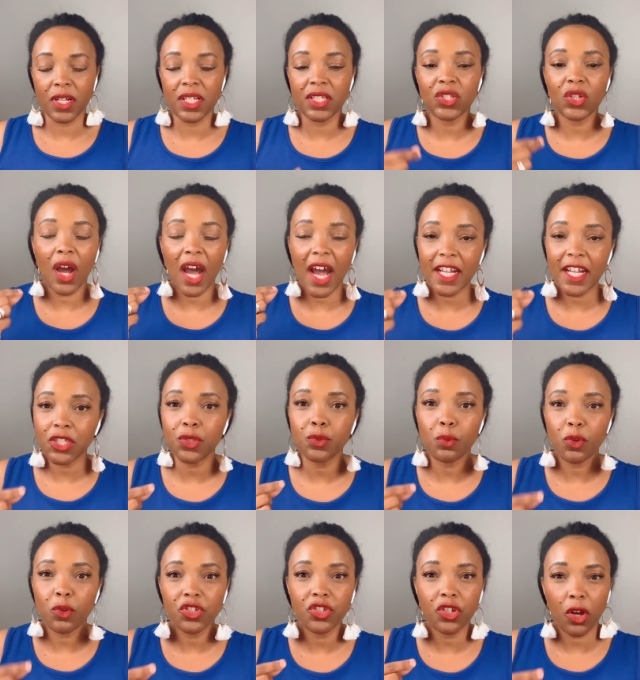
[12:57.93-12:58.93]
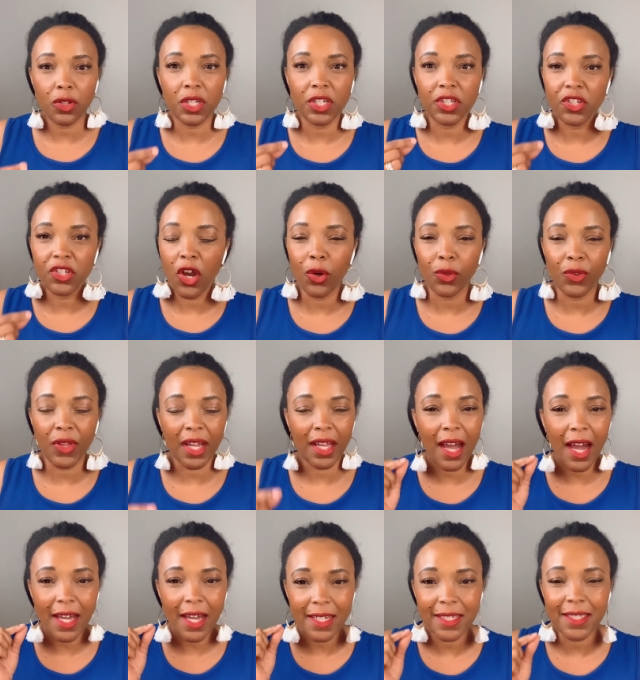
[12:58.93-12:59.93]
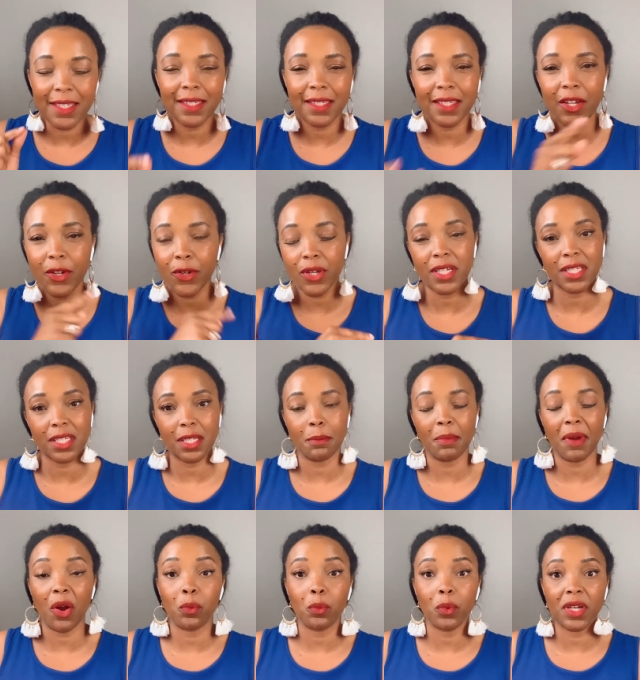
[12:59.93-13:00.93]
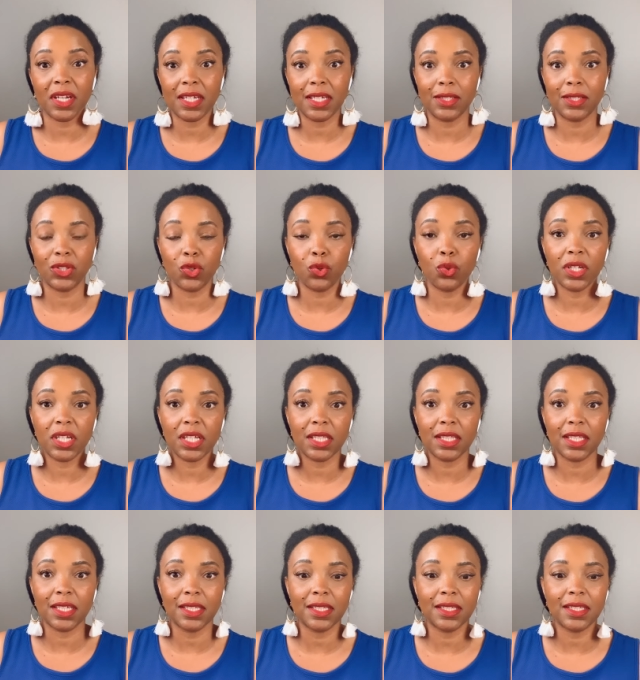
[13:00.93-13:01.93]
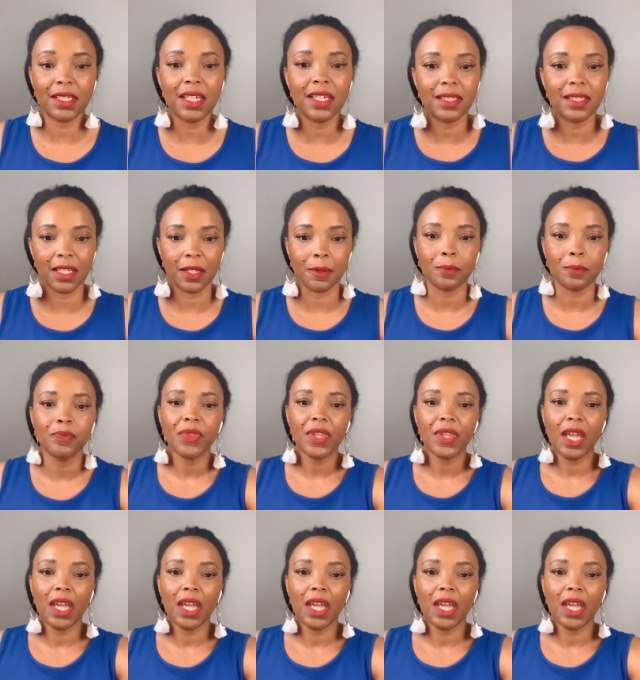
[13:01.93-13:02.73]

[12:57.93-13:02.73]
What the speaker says: And so I just want y'all to know that God is serious about what he's doing in this season.